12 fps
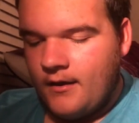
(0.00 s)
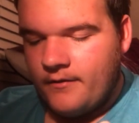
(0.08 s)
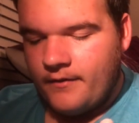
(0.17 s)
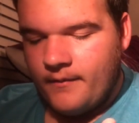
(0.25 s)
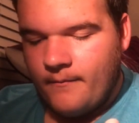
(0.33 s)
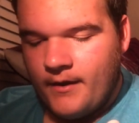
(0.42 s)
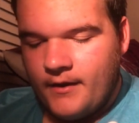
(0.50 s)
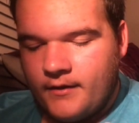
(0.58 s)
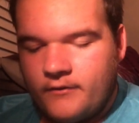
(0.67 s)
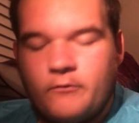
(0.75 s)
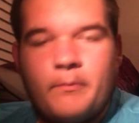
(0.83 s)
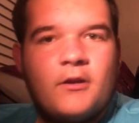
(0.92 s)
They make
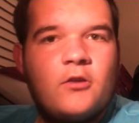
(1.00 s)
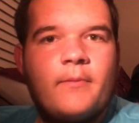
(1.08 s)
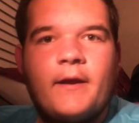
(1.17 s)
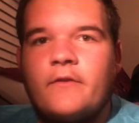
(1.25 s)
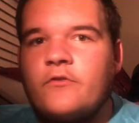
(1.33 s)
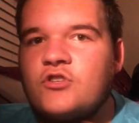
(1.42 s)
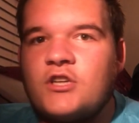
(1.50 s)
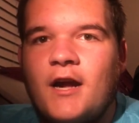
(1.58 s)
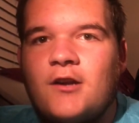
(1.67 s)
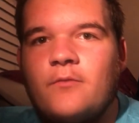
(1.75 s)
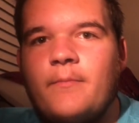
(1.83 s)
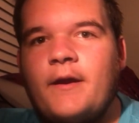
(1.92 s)
spinnerbaits,
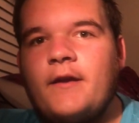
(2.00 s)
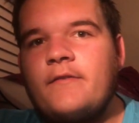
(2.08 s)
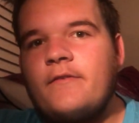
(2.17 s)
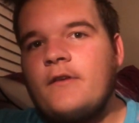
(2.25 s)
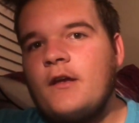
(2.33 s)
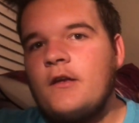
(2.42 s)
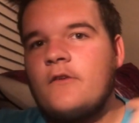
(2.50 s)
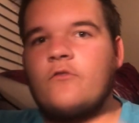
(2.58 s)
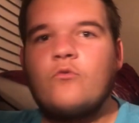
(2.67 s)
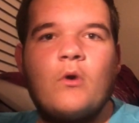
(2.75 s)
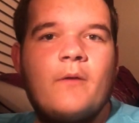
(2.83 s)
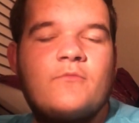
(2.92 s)
chatterbaits,
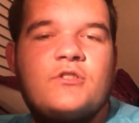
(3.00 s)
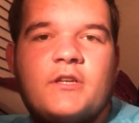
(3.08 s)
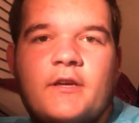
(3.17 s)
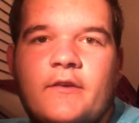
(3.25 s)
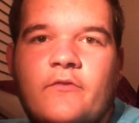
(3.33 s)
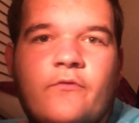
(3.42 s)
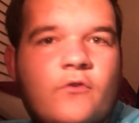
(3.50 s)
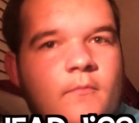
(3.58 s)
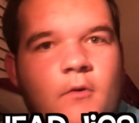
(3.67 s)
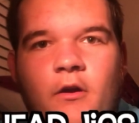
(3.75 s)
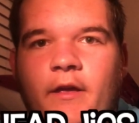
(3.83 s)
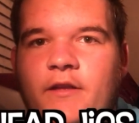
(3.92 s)
swim jigs,
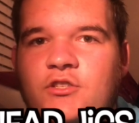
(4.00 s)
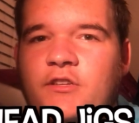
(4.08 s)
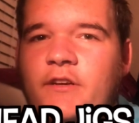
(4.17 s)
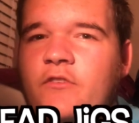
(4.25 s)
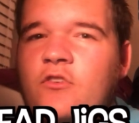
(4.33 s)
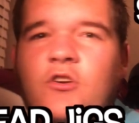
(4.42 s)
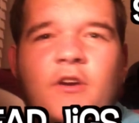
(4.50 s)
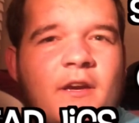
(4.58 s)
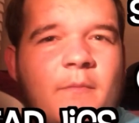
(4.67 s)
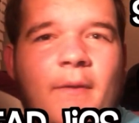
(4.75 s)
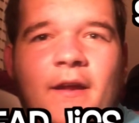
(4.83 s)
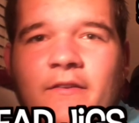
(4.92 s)
football head jigs,
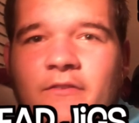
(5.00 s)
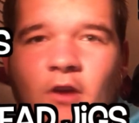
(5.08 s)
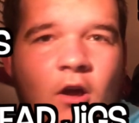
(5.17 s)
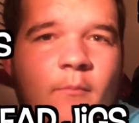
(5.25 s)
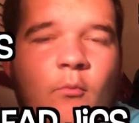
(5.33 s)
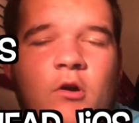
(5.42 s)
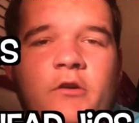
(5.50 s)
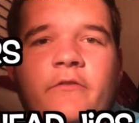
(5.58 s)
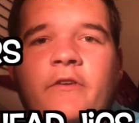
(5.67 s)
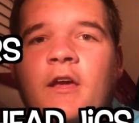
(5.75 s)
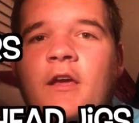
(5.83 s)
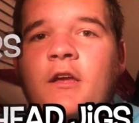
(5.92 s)
crankbaits,
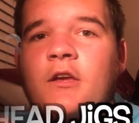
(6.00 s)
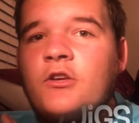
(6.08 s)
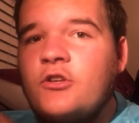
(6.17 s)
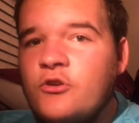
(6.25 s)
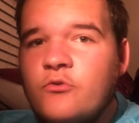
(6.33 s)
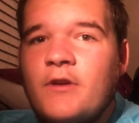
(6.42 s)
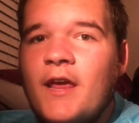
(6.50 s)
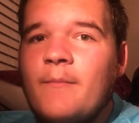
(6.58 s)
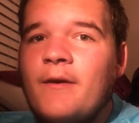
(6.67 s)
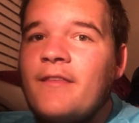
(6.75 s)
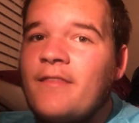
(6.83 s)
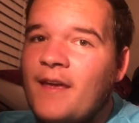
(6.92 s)
topwaters, you name
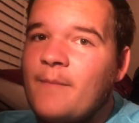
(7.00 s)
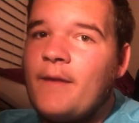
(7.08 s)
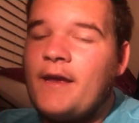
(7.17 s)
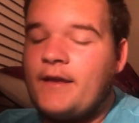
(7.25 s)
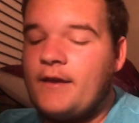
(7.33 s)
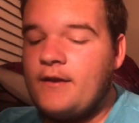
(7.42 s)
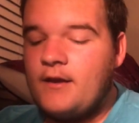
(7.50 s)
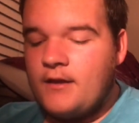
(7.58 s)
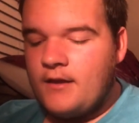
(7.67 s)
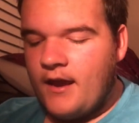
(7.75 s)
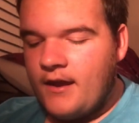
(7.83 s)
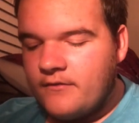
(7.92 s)
it, they make it.
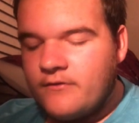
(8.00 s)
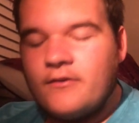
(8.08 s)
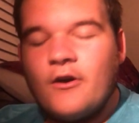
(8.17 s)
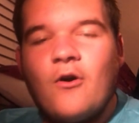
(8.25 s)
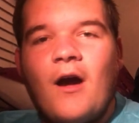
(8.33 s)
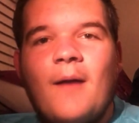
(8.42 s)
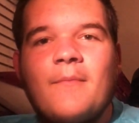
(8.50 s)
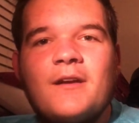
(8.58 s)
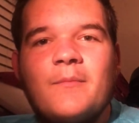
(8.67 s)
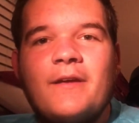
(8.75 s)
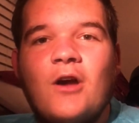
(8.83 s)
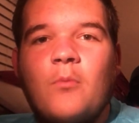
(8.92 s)
And so I'm
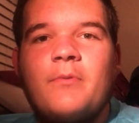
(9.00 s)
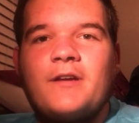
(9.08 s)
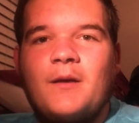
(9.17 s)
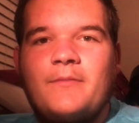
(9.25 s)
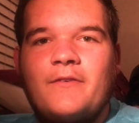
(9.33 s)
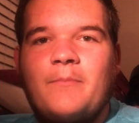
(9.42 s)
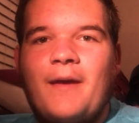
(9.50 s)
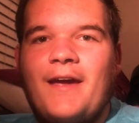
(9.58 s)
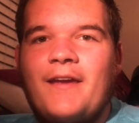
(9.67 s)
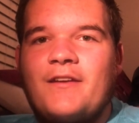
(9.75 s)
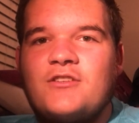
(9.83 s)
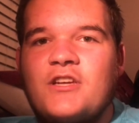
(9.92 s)
gonna be opening up this
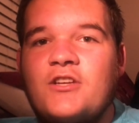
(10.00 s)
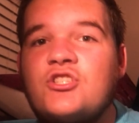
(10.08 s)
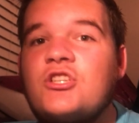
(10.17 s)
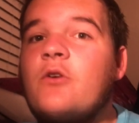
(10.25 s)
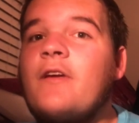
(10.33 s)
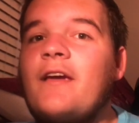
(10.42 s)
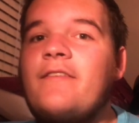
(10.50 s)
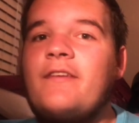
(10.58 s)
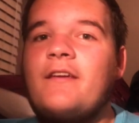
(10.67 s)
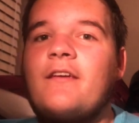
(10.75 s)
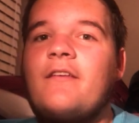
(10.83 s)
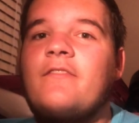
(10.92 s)
package and
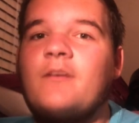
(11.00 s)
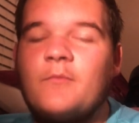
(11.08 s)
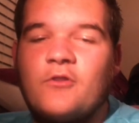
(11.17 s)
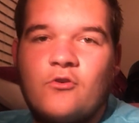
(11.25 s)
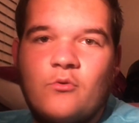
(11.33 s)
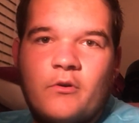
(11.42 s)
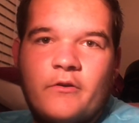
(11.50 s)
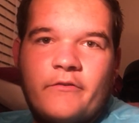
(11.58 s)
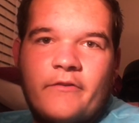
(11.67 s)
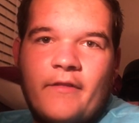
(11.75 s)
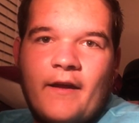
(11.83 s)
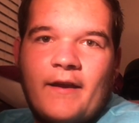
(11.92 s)
showcasing some of the
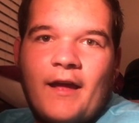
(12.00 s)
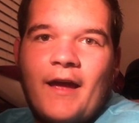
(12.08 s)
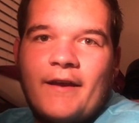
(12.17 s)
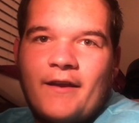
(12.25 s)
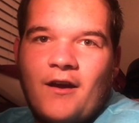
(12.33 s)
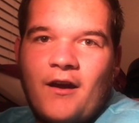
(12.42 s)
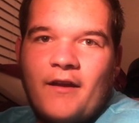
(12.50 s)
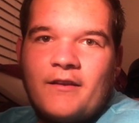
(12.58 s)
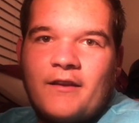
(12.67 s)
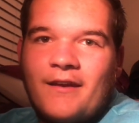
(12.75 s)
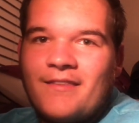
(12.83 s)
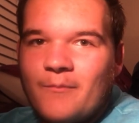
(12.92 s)
lures that I
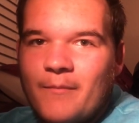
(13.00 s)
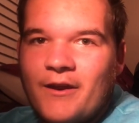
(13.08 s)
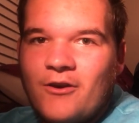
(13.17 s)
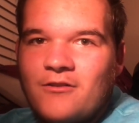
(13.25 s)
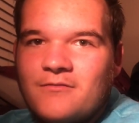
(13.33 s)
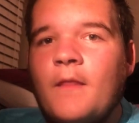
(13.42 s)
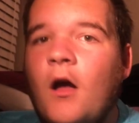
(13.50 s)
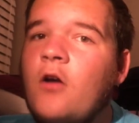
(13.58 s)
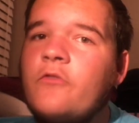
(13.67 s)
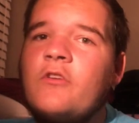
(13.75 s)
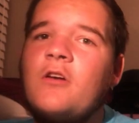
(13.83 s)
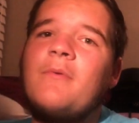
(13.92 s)
got in the mail.
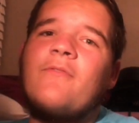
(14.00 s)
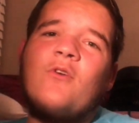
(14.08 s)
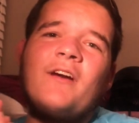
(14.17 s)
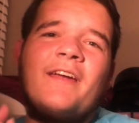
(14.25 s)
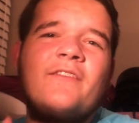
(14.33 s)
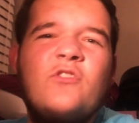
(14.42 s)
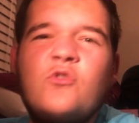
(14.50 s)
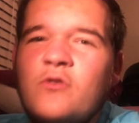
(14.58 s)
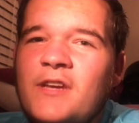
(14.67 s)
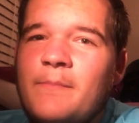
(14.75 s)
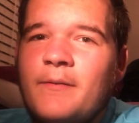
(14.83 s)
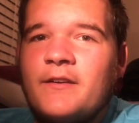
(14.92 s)
Also, before I get too
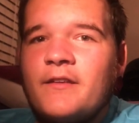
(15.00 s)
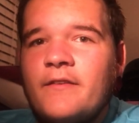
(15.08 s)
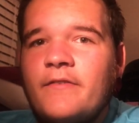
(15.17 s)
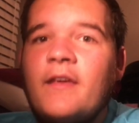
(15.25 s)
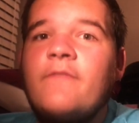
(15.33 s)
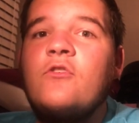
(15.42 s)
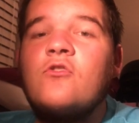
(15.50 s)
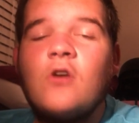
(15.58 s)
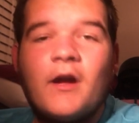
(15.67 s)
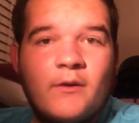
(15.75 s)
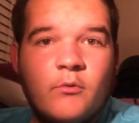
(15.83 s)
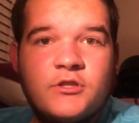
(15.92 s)
deep into this, if you
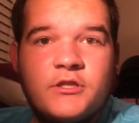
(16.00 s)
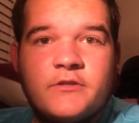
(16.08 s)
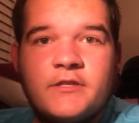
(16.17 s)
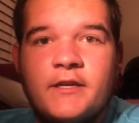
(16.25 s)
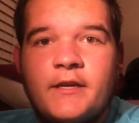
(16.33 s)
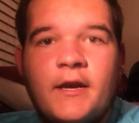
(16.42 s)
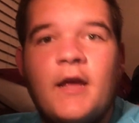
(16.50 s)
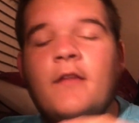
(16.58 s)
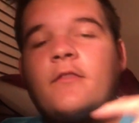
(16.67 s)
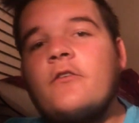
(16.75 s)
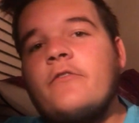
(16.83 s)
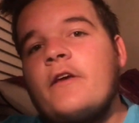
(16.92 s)
like what you see,
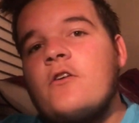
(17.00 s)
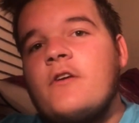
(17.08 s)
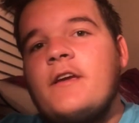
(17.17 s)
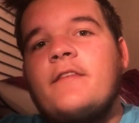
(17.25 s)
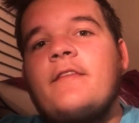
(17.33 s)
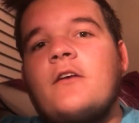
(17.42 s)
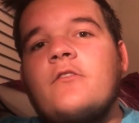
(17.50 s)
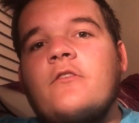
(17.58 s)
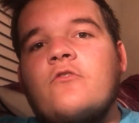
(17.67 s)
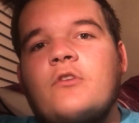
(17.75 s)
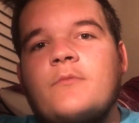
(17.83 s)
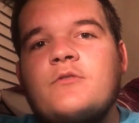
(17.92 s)
there's a link down in the
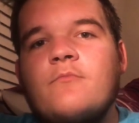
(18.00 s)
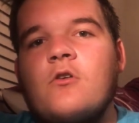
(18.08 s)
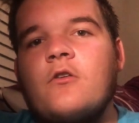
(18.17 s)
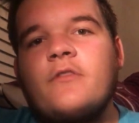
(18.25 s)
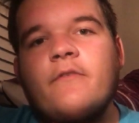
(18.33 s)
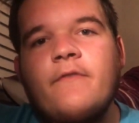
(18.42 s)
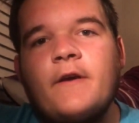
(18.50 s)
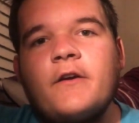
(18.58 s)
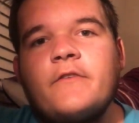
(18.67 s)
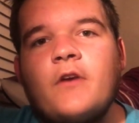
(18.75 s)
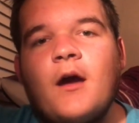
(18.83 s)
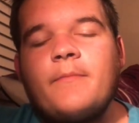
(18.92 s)
description below at the
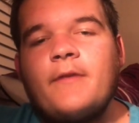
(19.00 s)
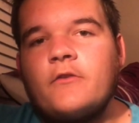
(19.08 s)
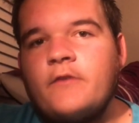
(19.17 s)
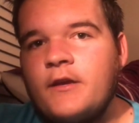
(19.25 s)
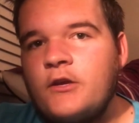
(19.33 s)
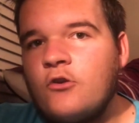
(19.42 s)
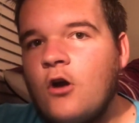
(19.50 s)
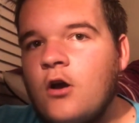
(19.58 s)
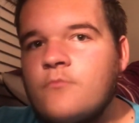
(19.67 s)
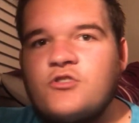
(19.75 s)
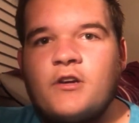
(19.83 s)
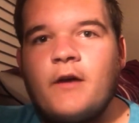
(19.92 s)
very top that'll take you to
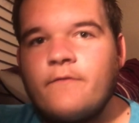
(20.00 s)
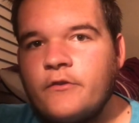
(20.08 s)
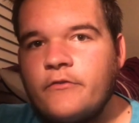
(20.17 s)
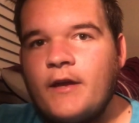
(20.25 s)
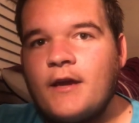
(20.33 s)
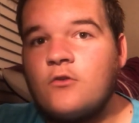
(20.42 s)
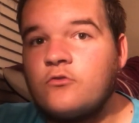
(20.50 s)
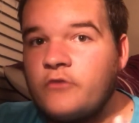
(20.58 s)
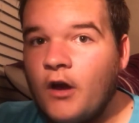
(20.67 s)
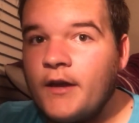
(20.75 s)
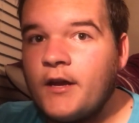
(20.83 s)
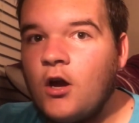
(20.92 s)

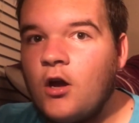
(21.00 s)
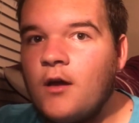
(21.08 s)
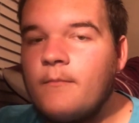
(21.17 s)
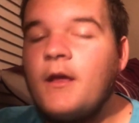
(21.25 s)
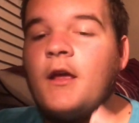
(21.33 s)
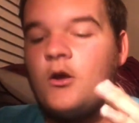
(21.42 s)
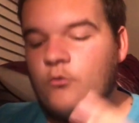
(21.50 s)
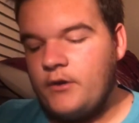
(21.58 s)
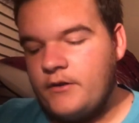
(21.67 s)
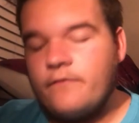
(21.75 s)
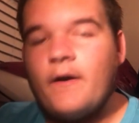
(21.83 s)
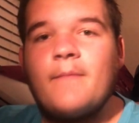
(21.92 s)
ArmstrongOutfittersTackle.com, where you
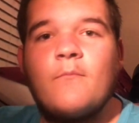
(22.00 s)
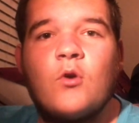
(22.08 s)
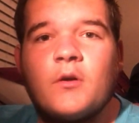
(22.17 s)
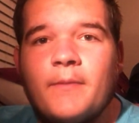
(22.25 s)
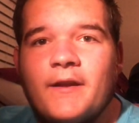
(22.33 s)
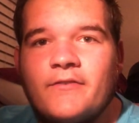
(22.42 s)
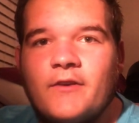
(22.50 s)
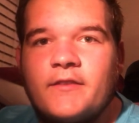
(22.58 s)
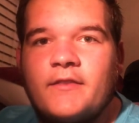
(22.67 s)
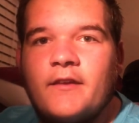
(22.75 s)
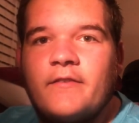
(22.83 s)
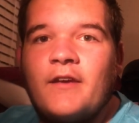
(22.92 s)
can find more baits
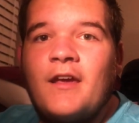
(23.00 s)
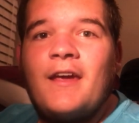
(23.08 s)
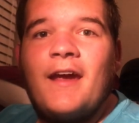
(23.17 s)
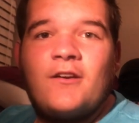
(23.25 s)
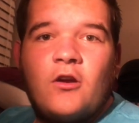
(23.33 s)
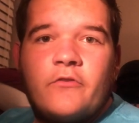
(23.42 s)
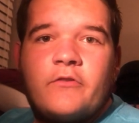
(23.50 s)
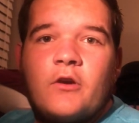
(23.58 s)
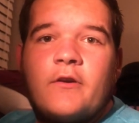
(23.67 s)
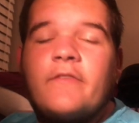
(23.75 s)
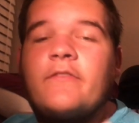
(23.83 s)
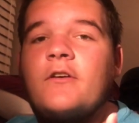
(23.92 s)
like this. And also,
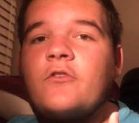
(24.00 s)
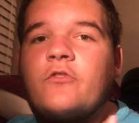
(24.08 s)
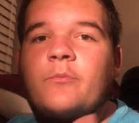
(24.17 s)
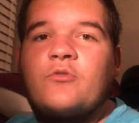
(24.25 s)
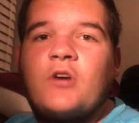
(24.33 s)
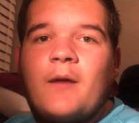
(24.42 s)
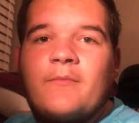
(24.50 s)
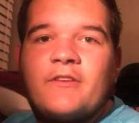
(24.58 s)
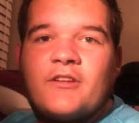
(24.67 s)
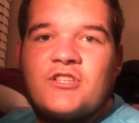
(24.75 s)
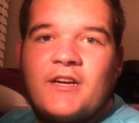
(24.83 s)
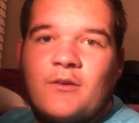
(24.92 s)
consider subscribing to
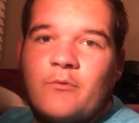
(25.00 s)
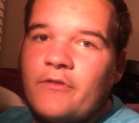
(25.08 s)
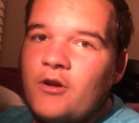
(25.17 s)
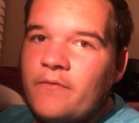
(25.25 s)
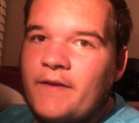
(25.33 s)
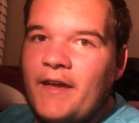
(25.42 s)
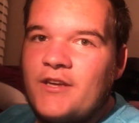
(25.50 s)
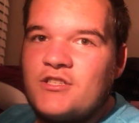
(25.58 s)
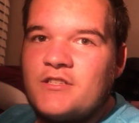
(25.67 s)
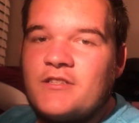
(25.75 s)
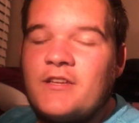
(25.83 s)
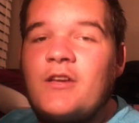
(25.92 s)
the channel with
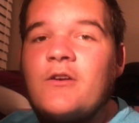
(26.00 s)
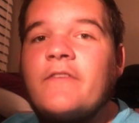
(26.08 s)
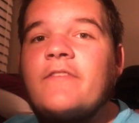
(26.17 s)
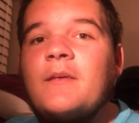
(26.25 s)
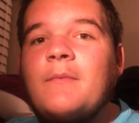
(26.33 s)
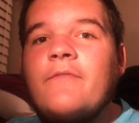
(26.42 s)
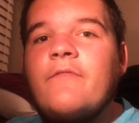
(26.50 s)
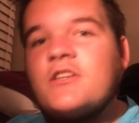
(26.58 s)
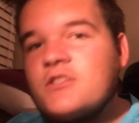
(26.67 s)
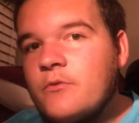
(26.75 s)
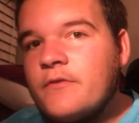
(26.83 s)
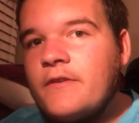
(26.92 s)
notifications so that you can see me
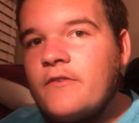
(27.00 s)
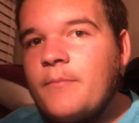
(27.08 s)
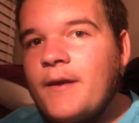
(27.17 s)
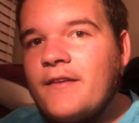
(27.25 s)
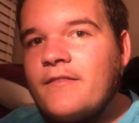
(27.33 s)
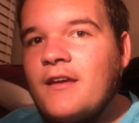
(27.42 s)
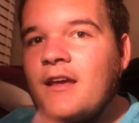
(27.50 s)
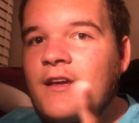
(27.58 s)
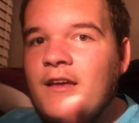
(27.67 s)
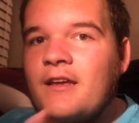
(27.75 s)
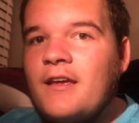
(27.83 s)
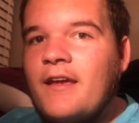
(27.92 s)
fishing with these baits
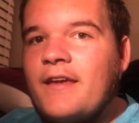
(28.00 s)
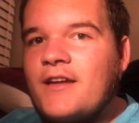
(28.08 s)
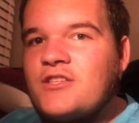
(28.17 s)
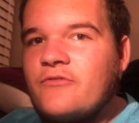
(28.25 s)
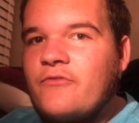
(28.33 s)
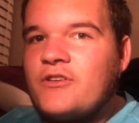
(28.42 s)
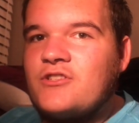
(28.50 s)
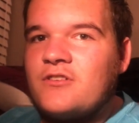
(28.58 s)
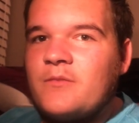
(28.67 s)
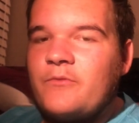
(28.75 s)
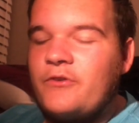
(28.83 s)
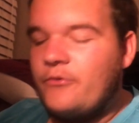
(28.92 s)
and catching fish on
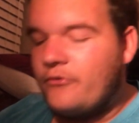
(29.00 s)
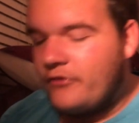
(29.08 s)
them too.